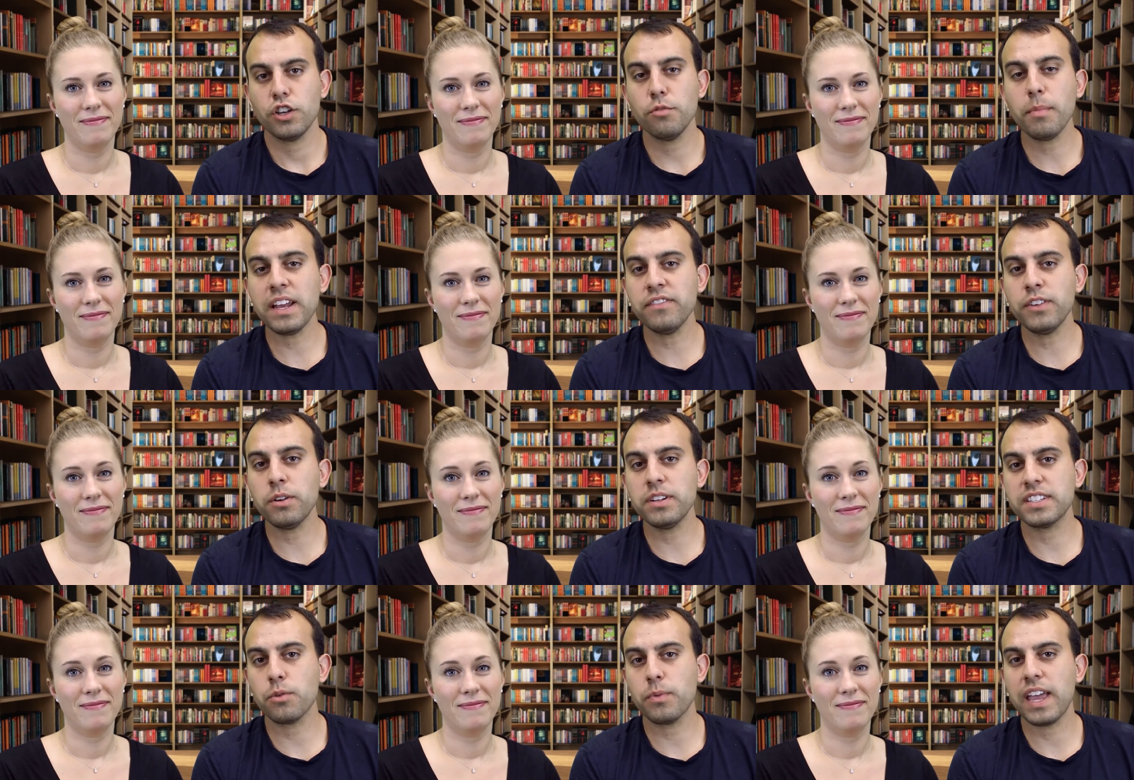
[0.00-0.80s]
Speaker 1: You might have
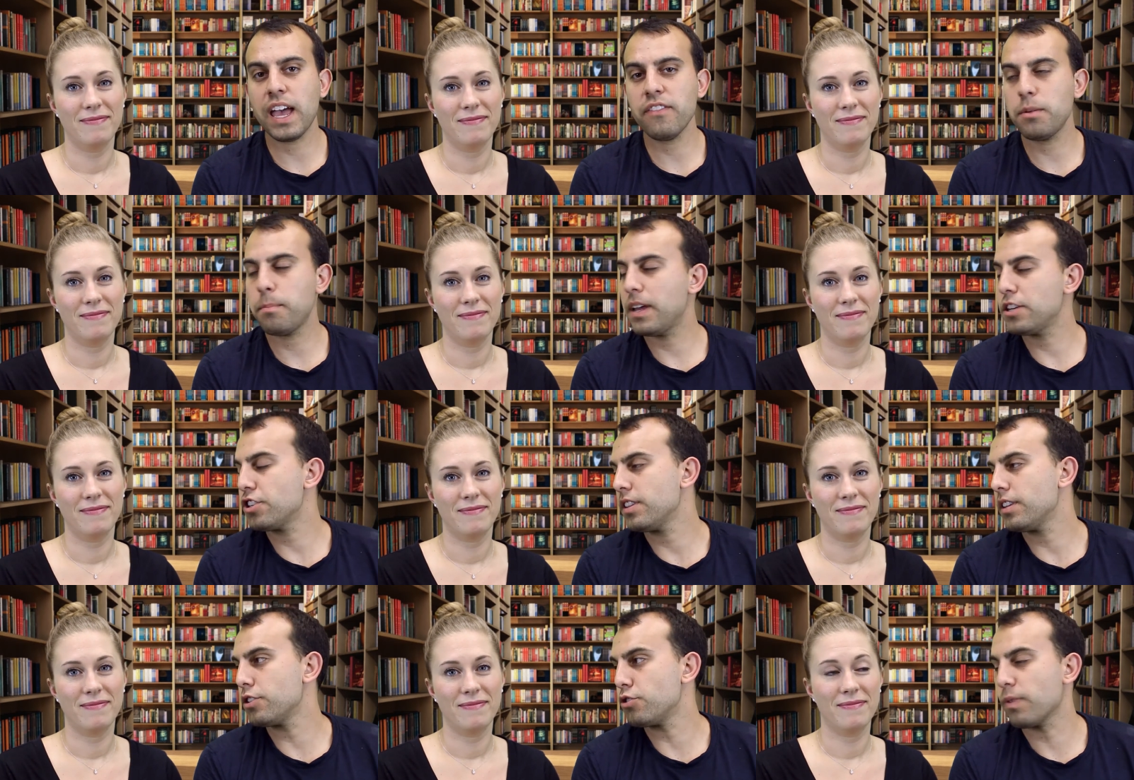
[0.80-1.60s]
noticed that we haven't
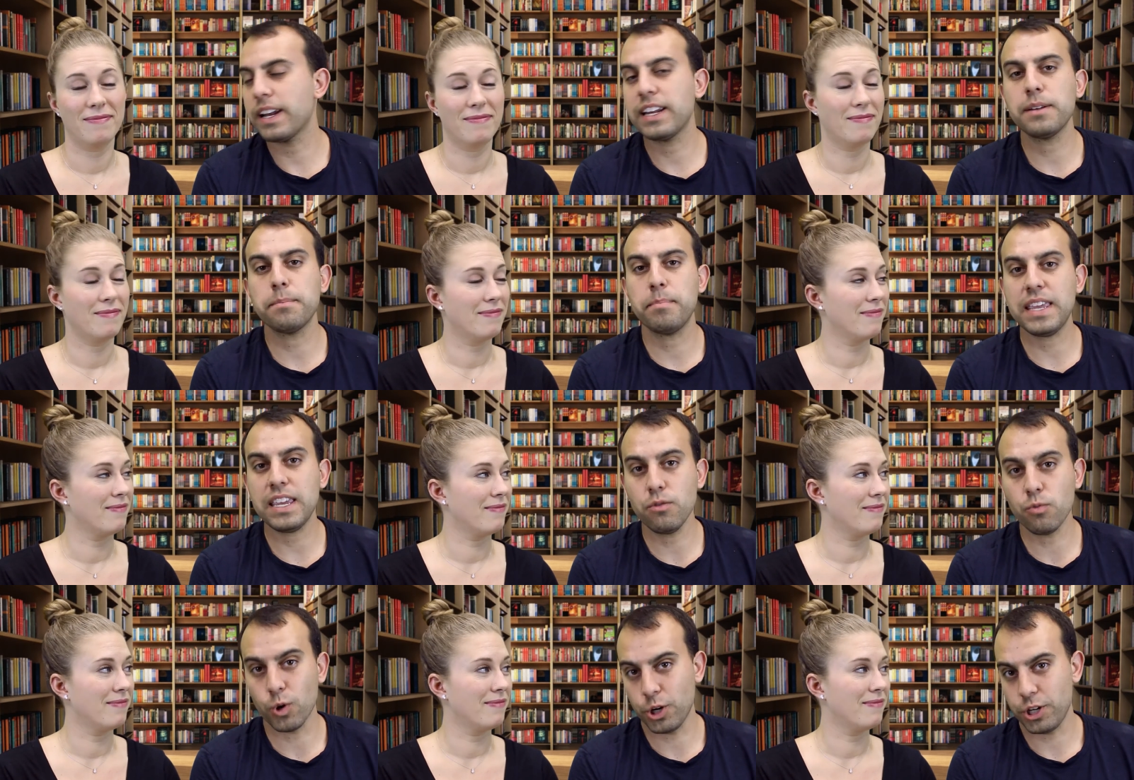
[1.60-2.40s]
mentioned the dreaded B
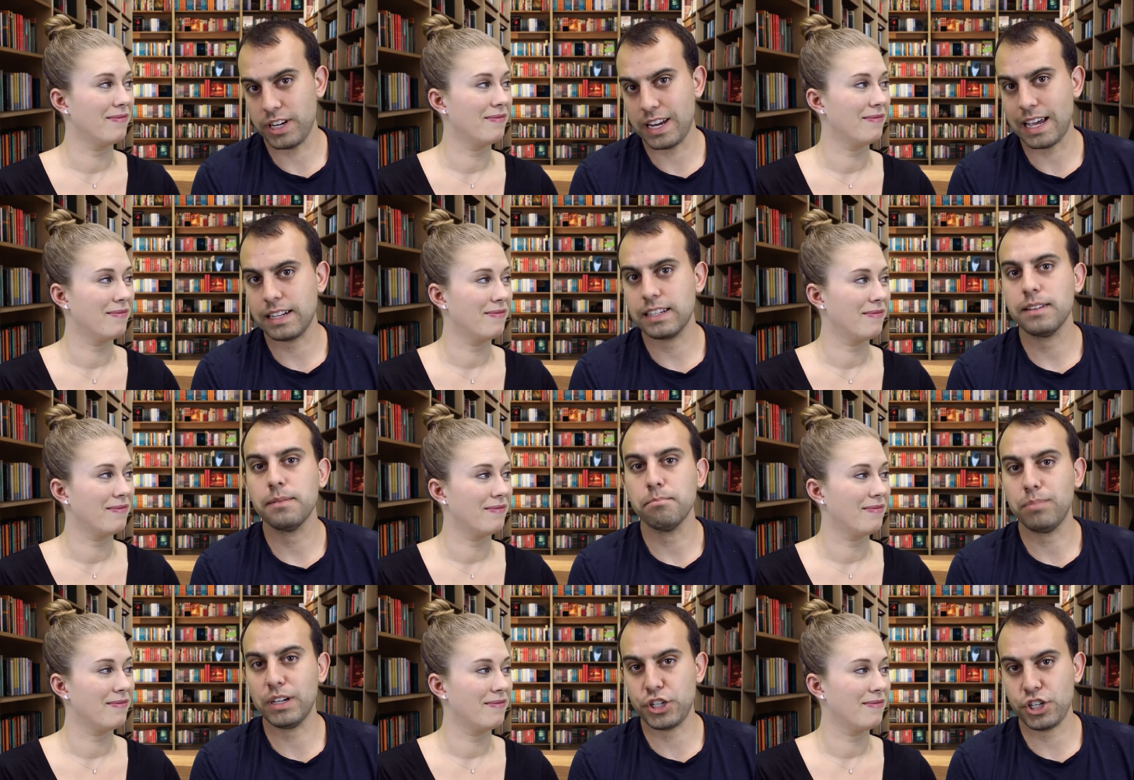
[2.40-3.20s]
word yet,
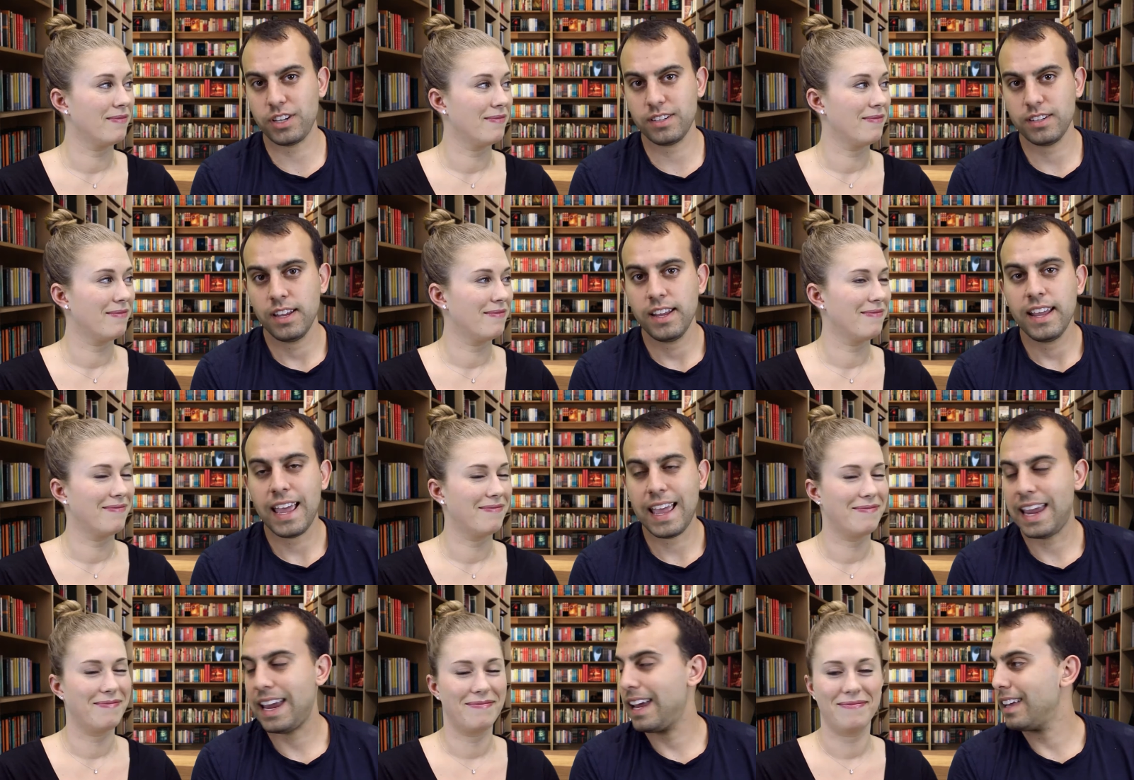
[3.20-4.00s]
budget.
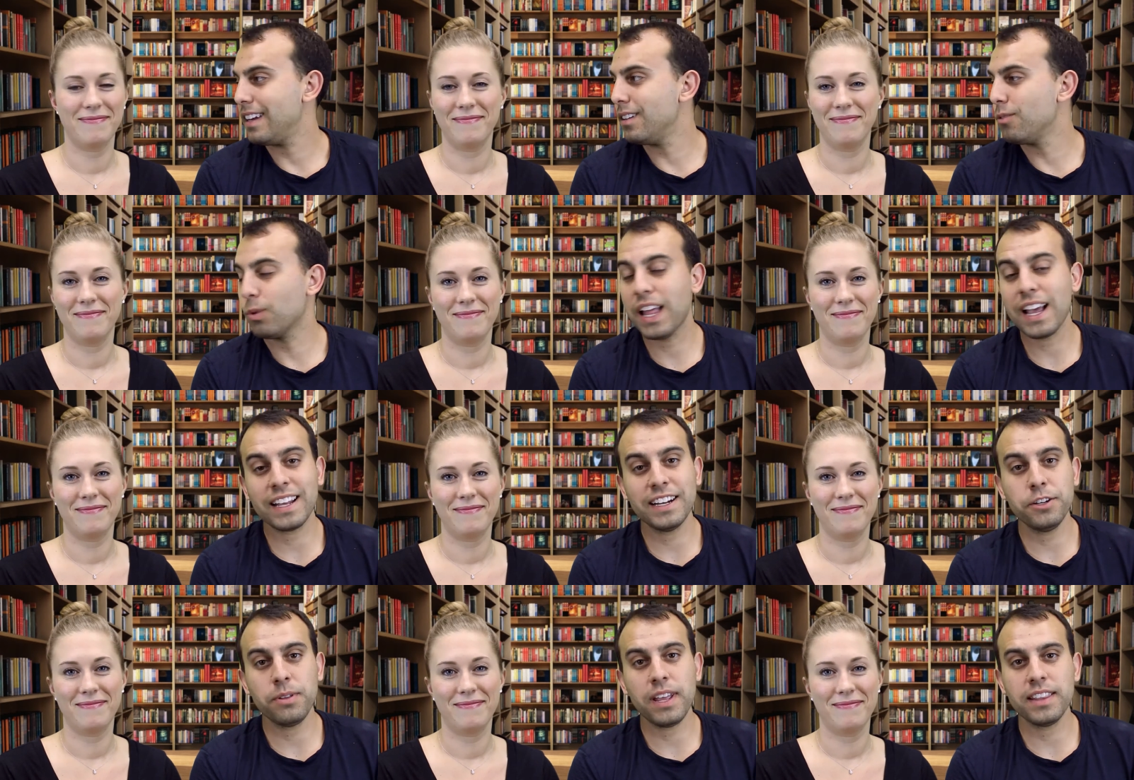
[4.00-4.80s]
And we're not
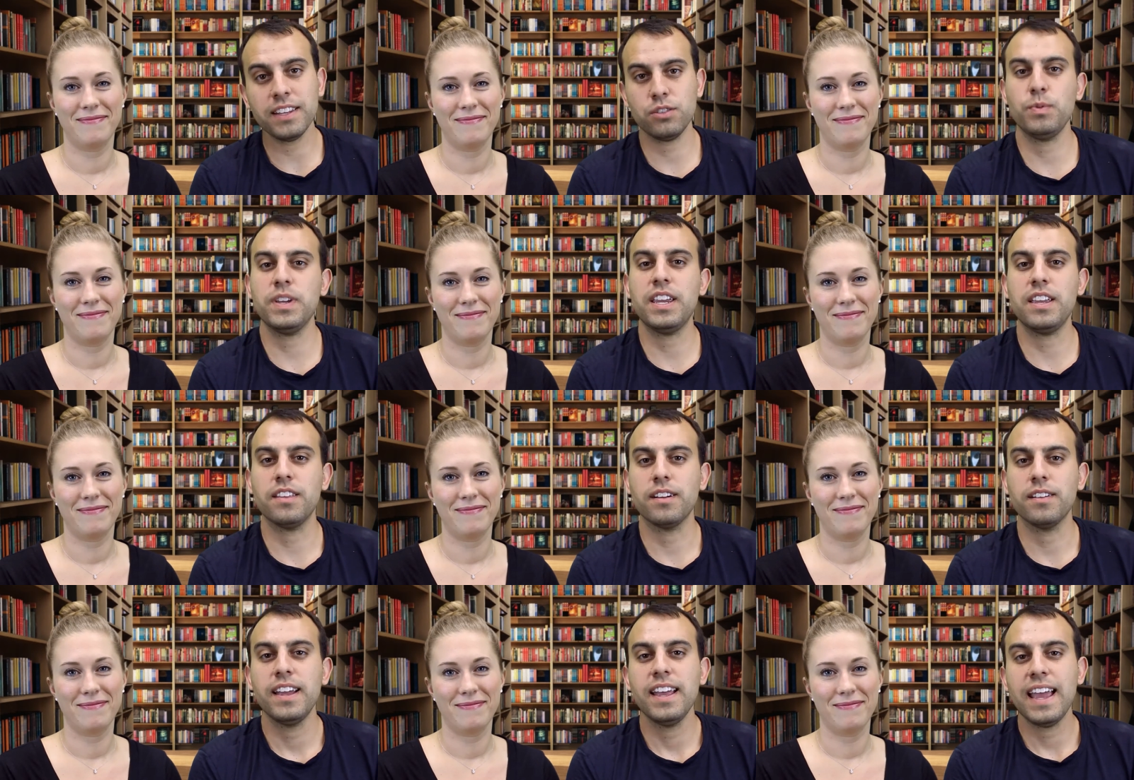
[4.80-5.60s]
gonna do that this week
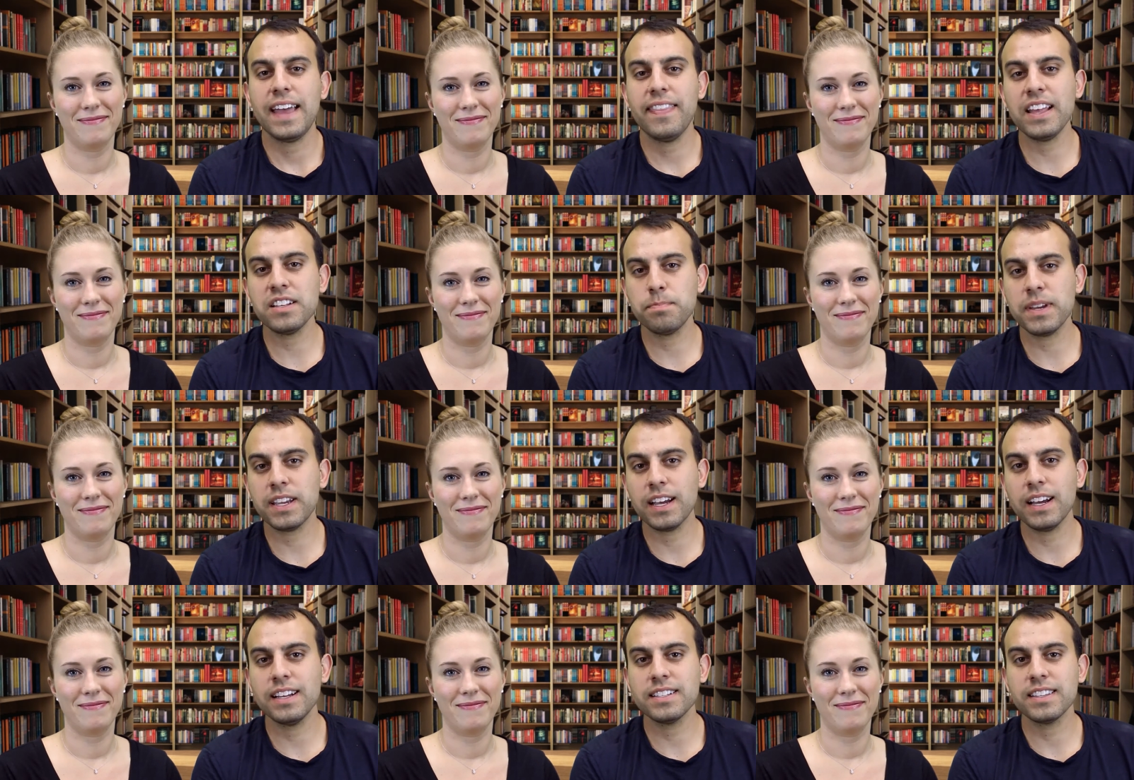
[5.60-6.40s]
either. And that's
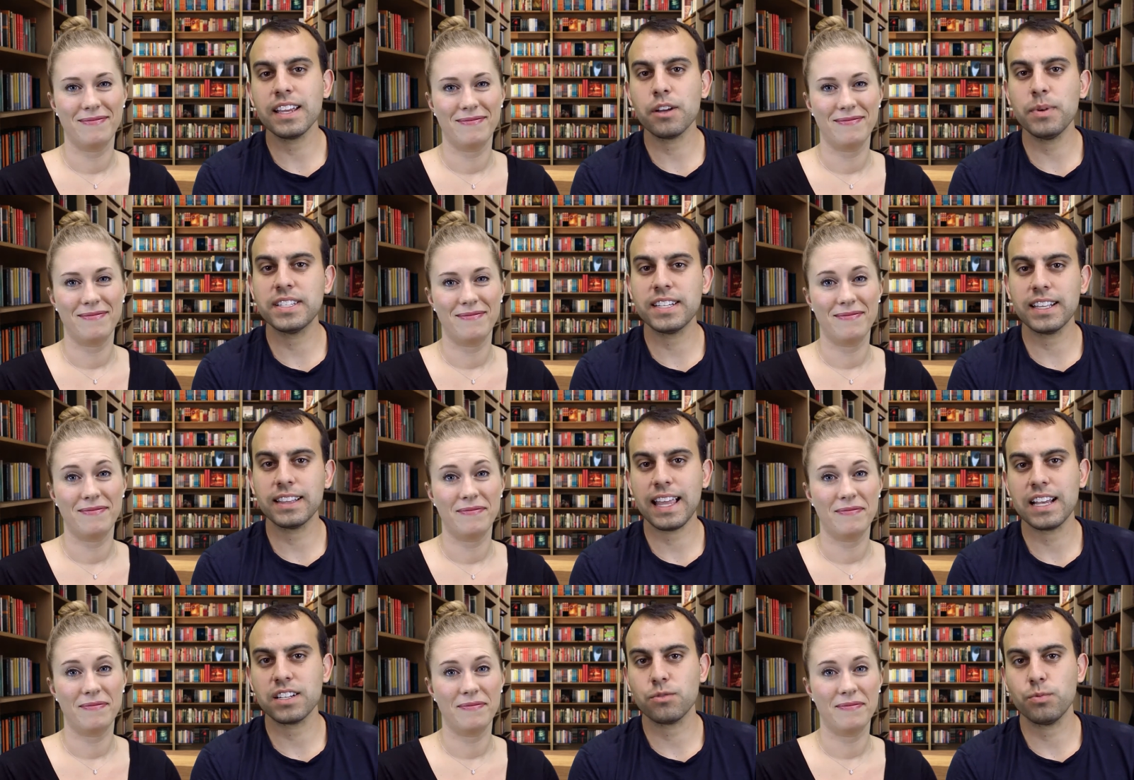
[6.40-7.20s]
because, like we said
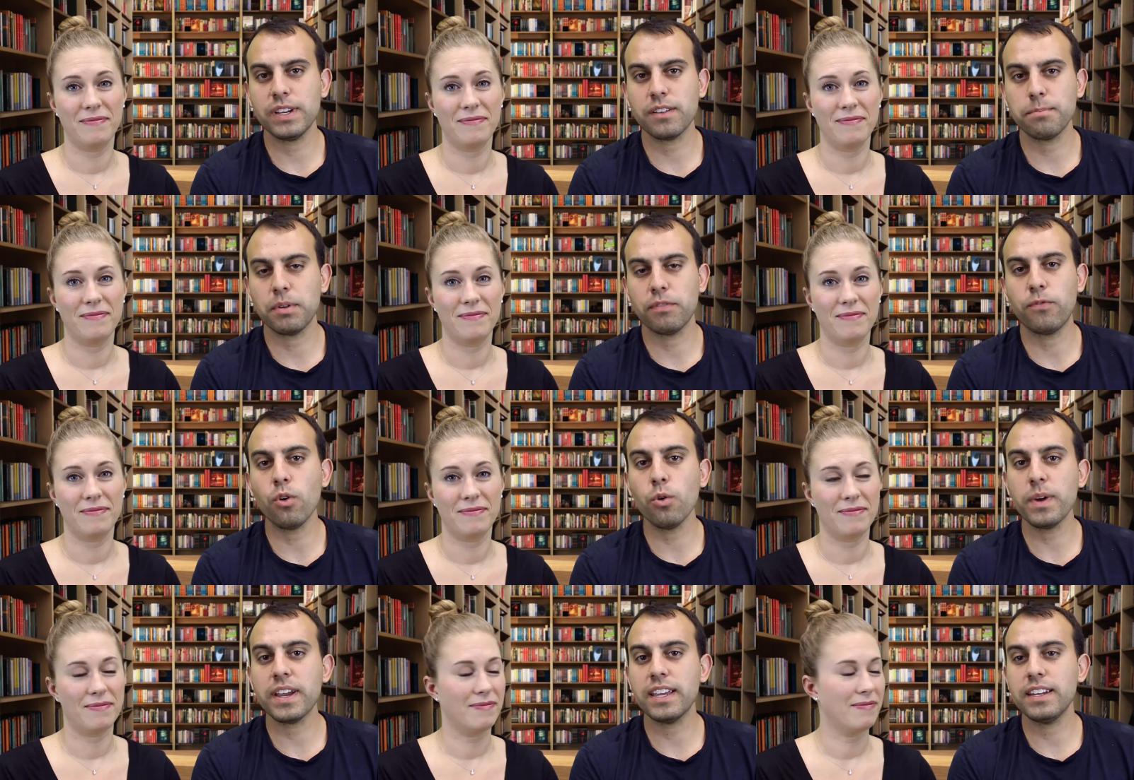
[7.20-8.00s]
last week, before we